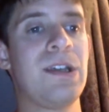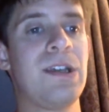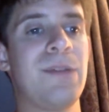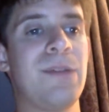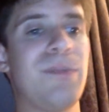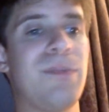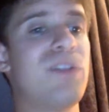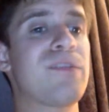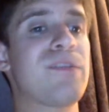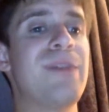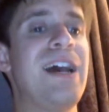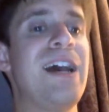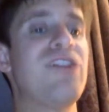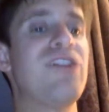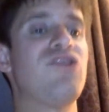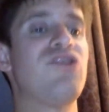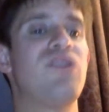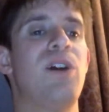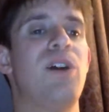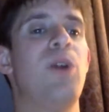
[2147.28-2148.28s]

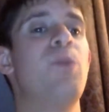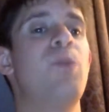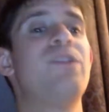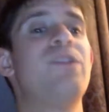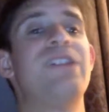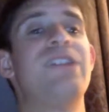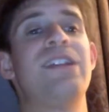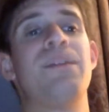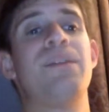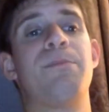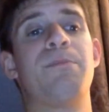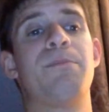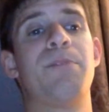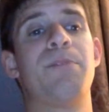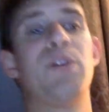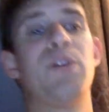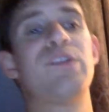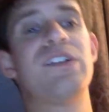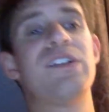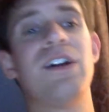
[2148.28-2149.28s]
Post-match, Owens ended up
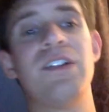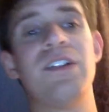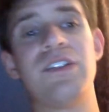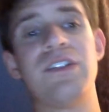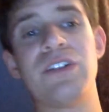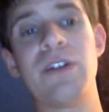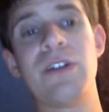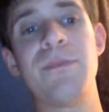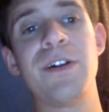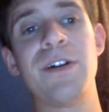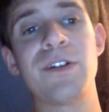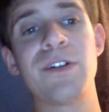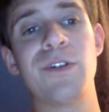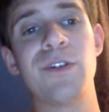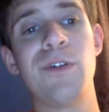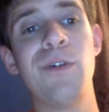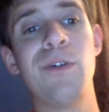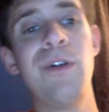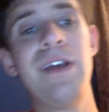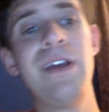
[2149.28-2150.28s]
posing on the
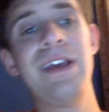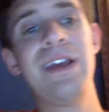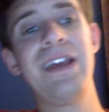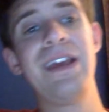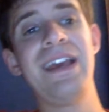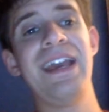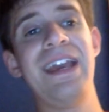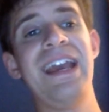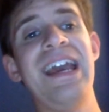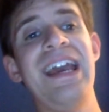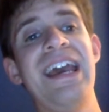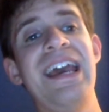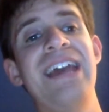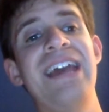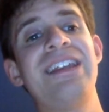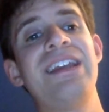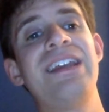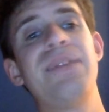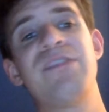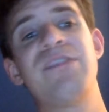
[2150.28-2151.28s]
turnbuckle, and
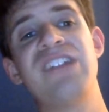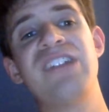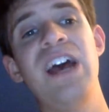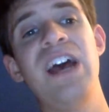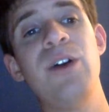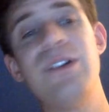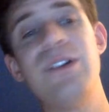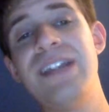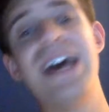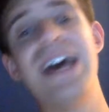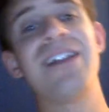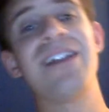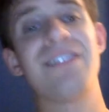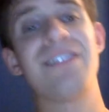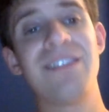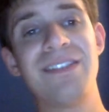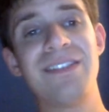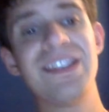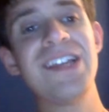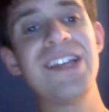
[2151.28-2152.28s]
he ended up shouting that
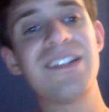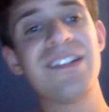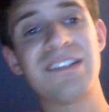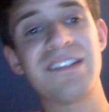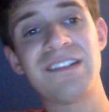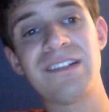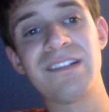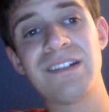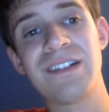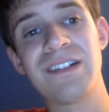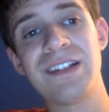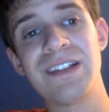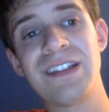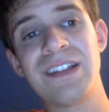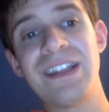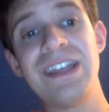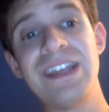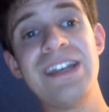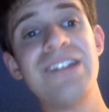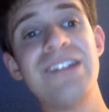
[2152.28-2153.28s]
this
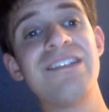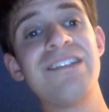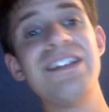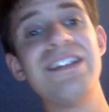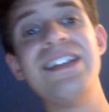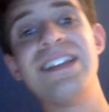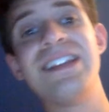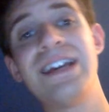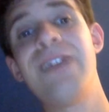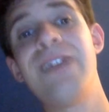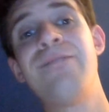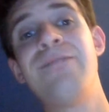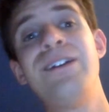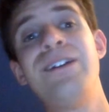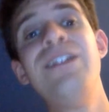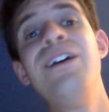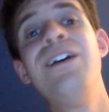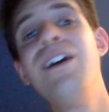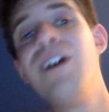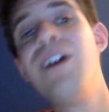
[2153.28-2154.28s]
is the
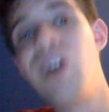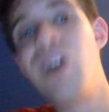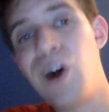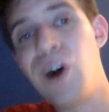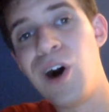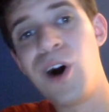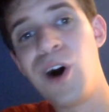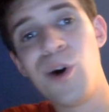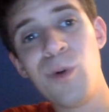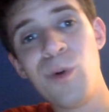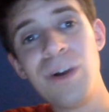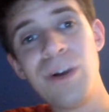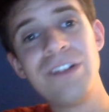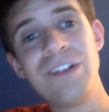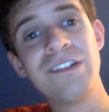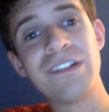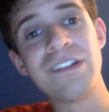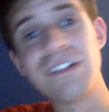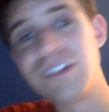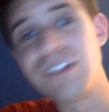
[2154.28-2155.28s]
Kevin
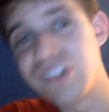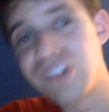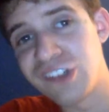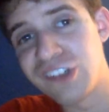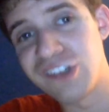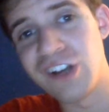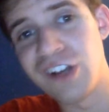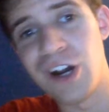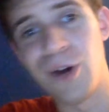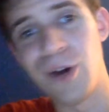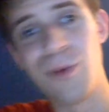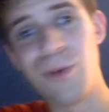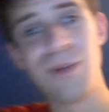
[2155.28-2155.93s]
Owens show.